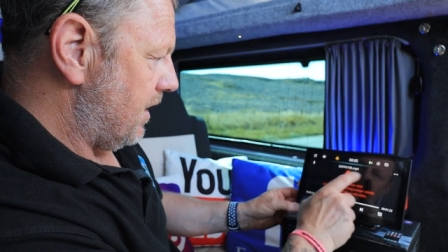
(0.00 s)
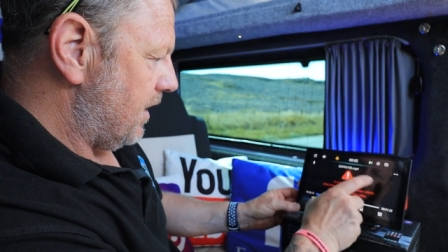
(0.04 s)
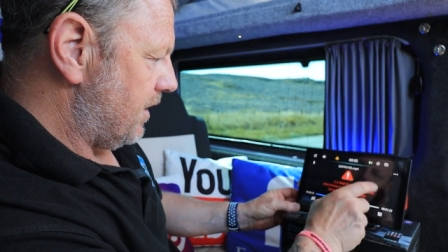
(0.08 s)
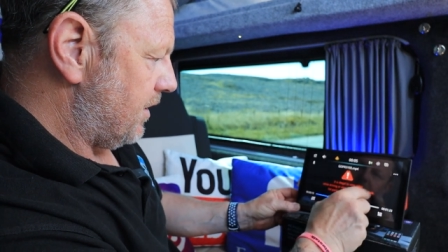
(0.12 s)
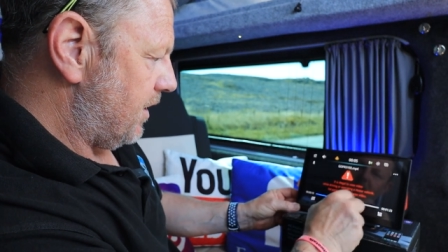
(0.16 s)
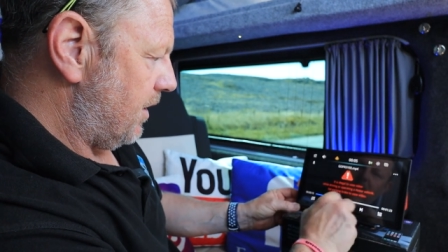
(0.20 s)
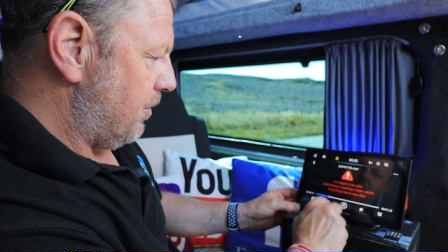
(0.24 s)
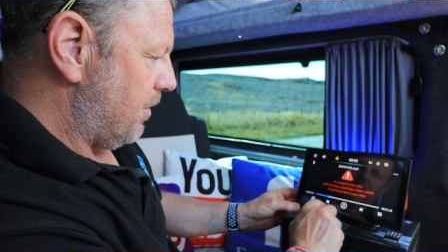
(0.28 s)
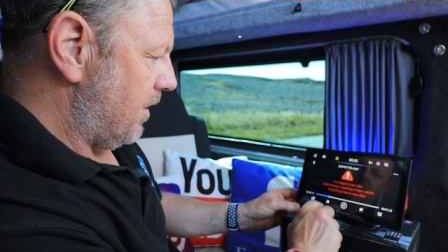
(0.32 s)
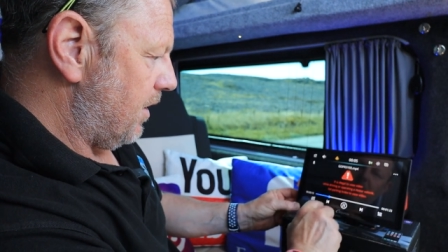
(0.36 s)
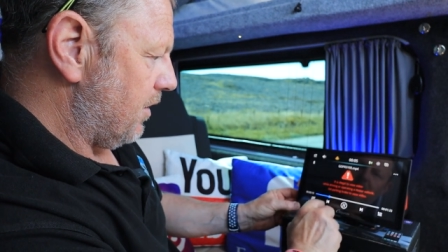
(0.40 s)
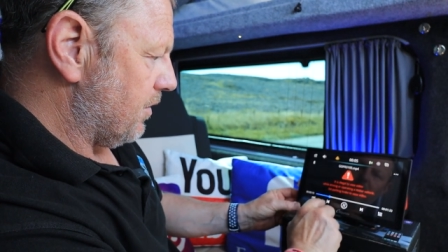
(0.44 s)
Let's
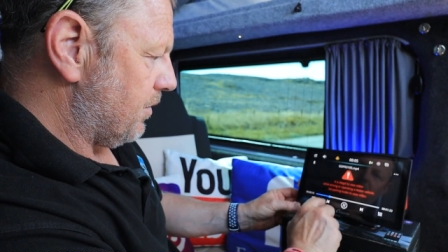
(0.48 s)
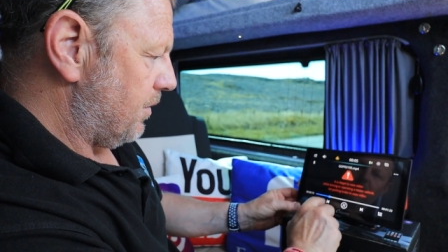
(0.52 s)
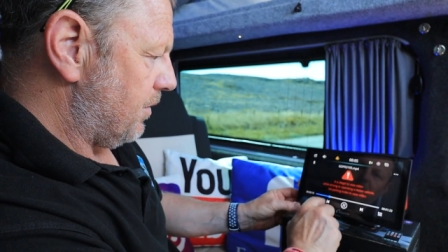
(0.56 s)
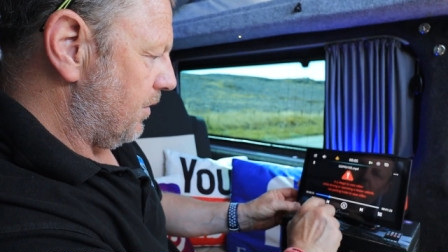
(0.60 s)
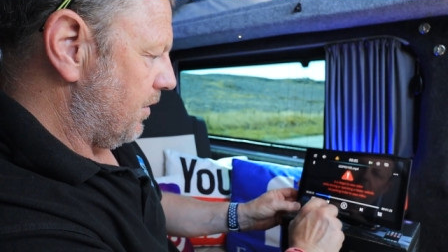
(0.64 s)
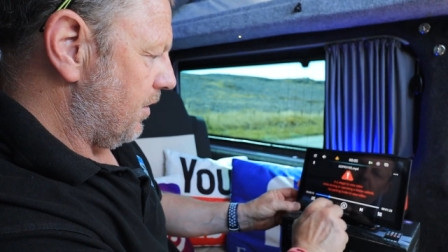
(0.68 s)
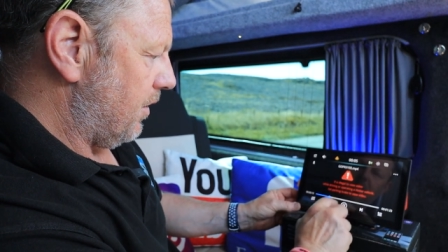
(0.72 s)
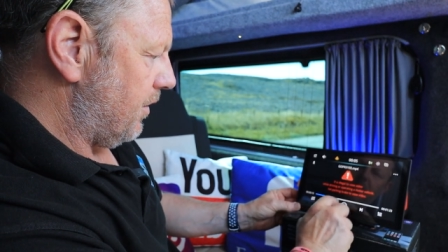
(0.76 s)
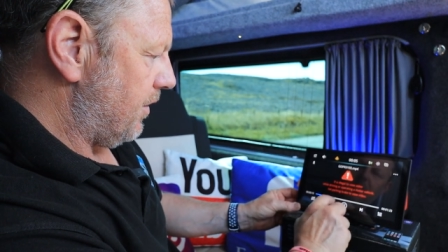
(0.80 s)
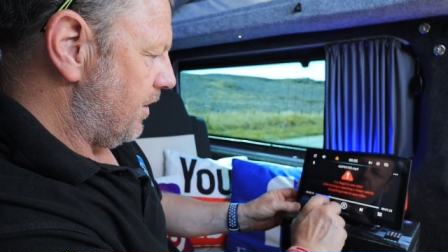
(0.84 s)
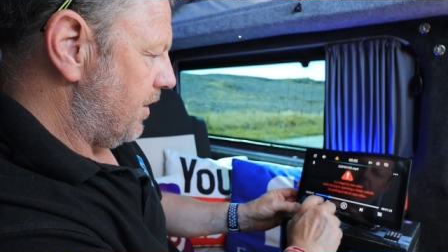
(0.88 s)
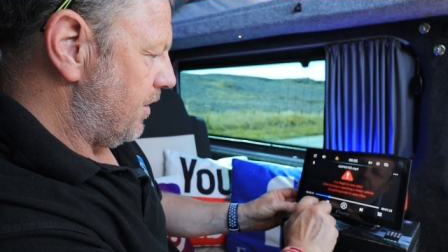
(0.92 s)
see what else we've
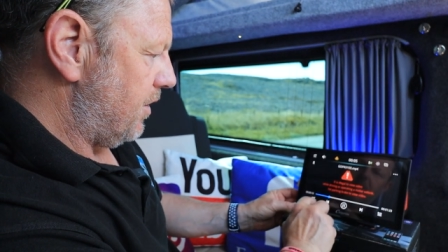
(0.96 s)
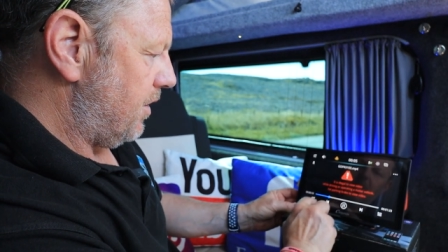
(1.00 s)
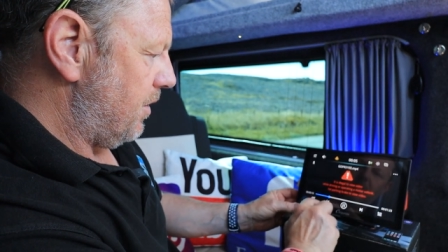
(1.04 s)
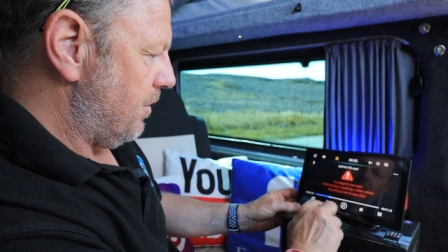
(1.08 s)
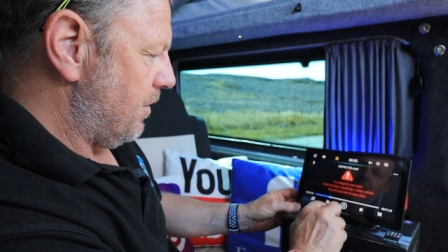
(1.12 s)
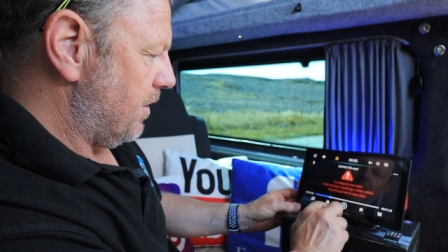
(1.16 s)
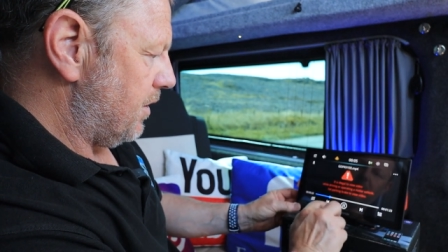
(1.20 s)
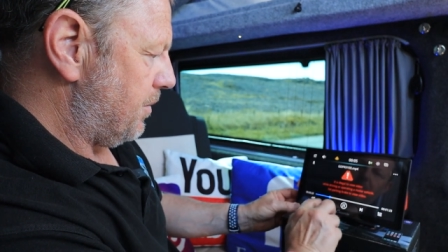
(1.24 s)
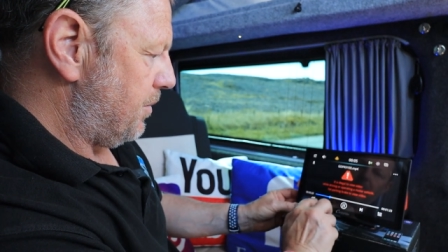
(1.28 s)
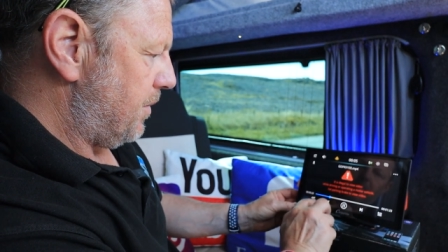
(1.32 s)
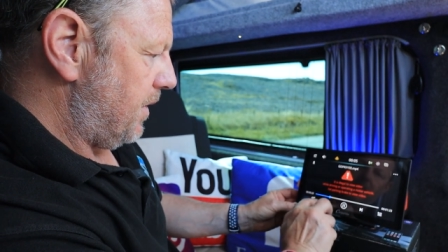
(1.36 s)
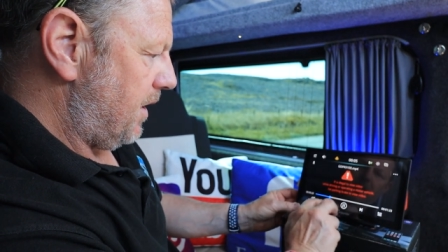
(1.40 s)
got on this
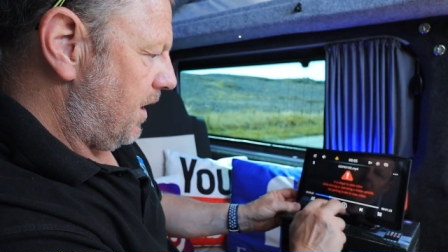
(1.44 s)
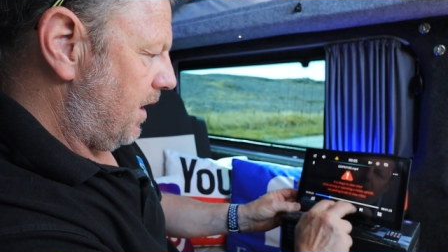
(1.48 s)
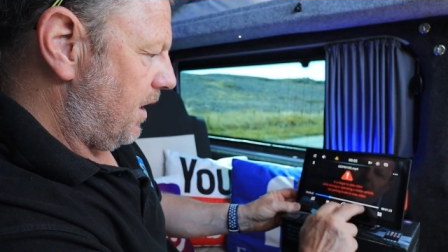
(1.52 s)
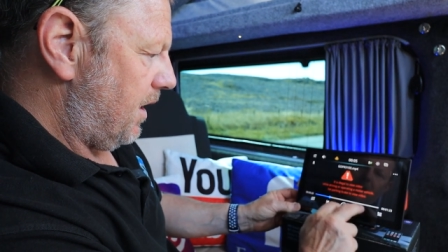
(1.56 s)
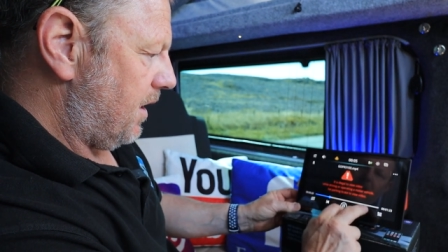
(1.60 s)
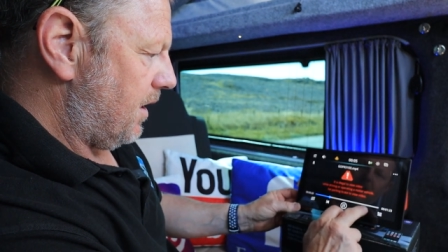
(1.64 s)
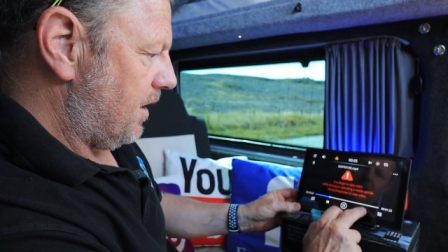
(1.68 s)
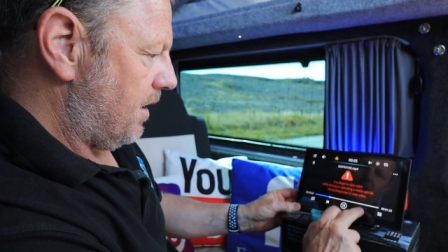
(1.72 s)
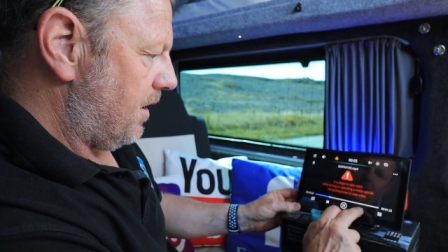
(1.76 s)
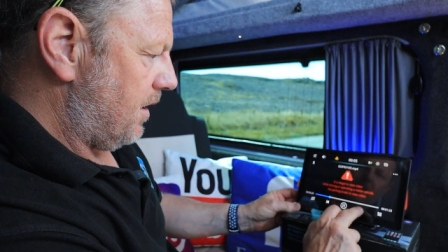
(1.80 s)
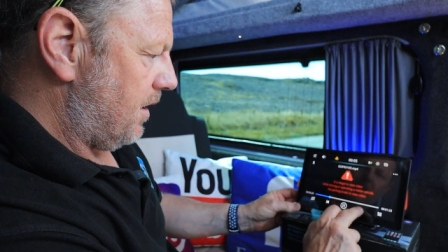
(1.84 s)
USB.